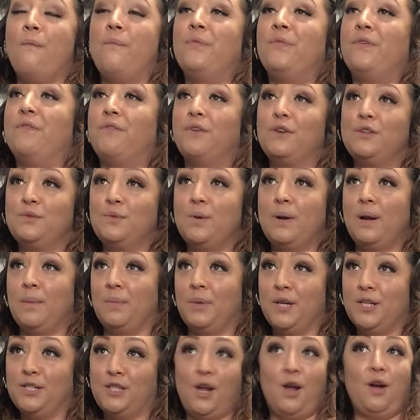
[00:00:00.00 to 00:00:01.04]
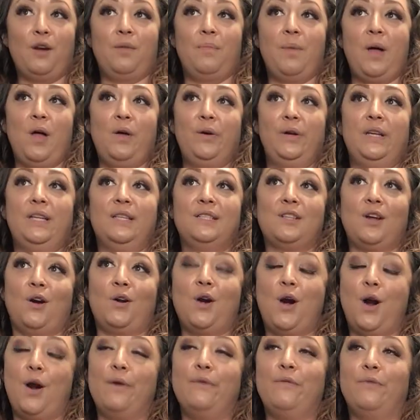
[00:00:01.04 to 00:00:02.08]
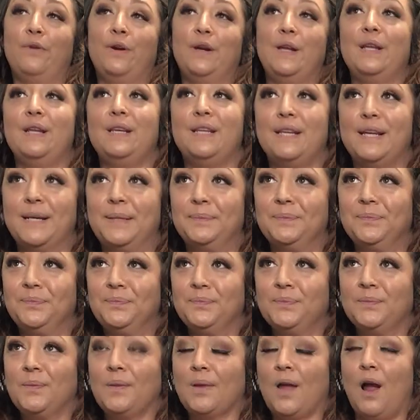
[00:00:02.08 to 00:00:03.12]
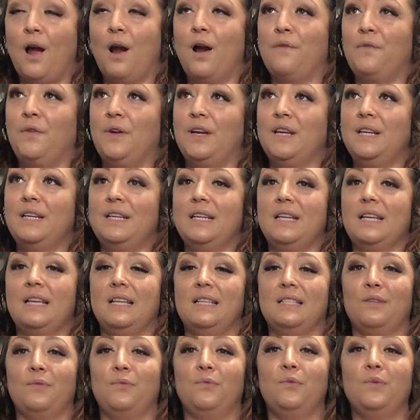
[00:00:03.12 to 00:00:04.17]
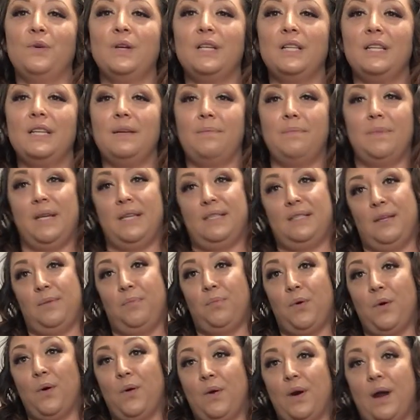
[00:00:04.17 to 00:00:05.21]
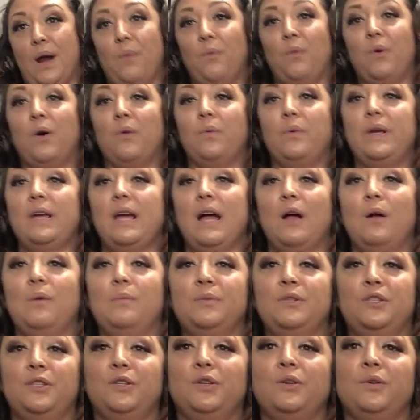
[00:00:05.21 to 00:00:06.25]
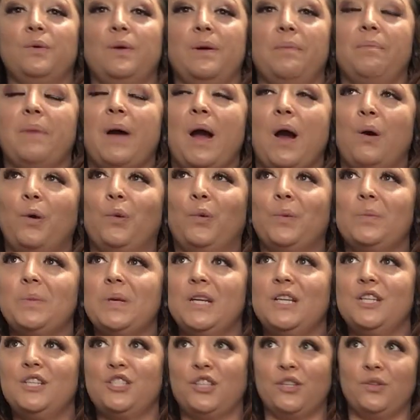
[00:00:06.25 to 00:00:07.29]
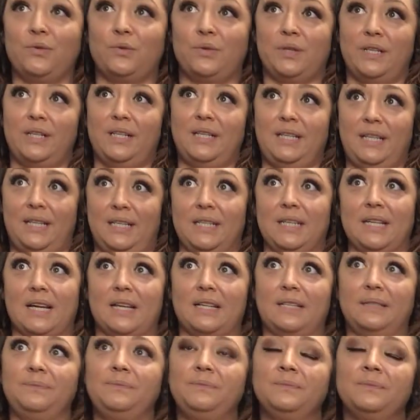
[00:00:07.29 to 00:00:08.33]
The first one I'm going to talk about is our Heart for India. Heart for India is a really amazing program where we help to empower women and children in India.